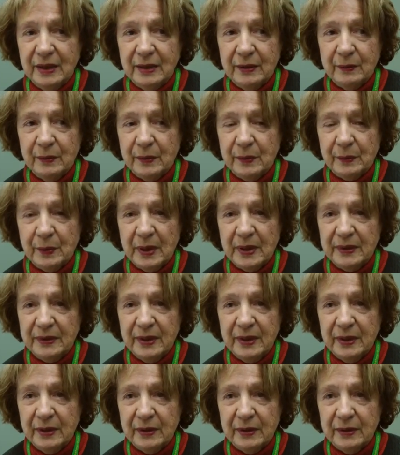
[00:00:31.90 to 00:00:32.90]
they were right
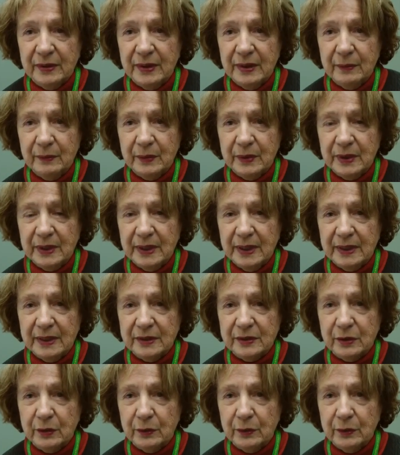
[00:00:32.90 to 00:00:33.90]
there, and they wouldn't let
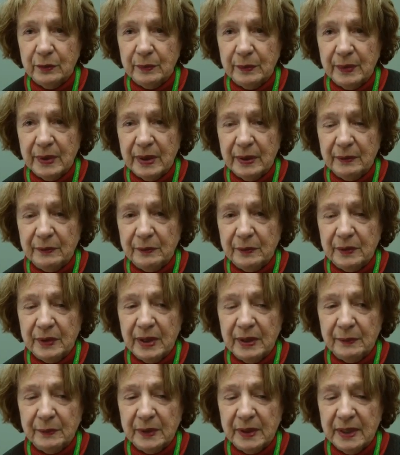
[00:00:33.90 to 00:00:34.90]
us go.
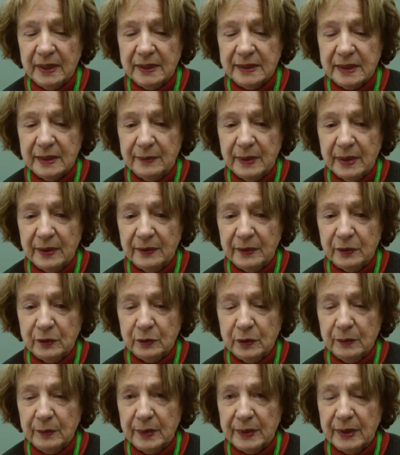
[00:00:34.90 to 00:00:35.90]
They would let us come out of the
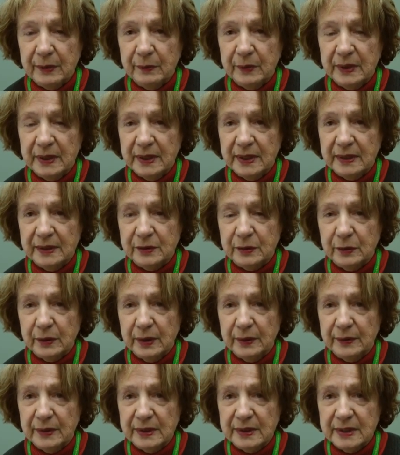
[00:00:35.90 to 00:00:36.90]
door, but they wouldn't let us go
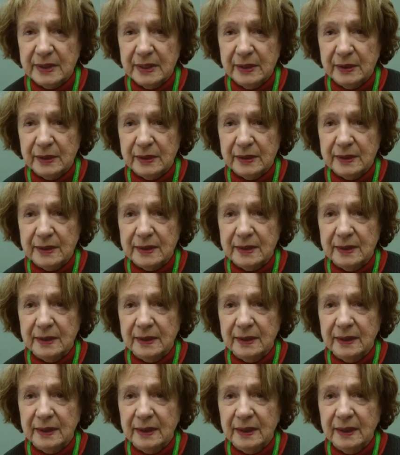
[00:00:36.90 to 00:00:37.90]
down the stairs.
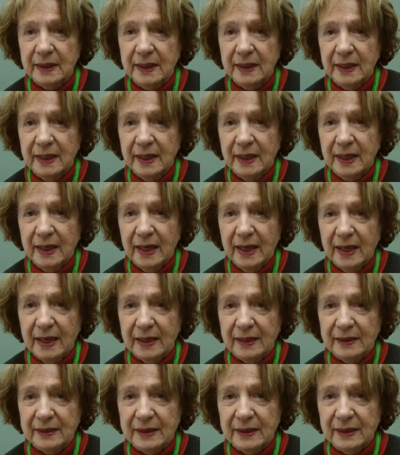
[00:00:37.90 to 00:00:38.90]

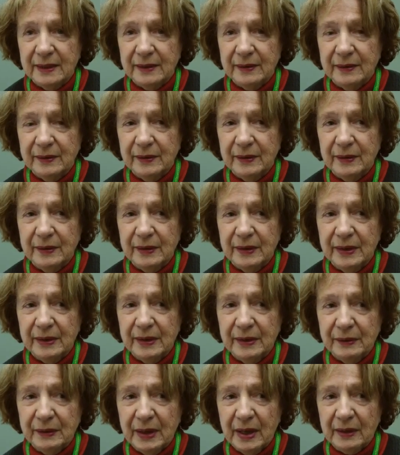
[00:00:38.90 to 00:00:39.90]
And
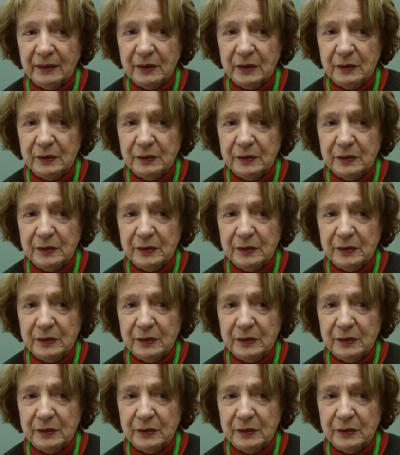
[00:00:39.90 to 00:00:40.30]
it got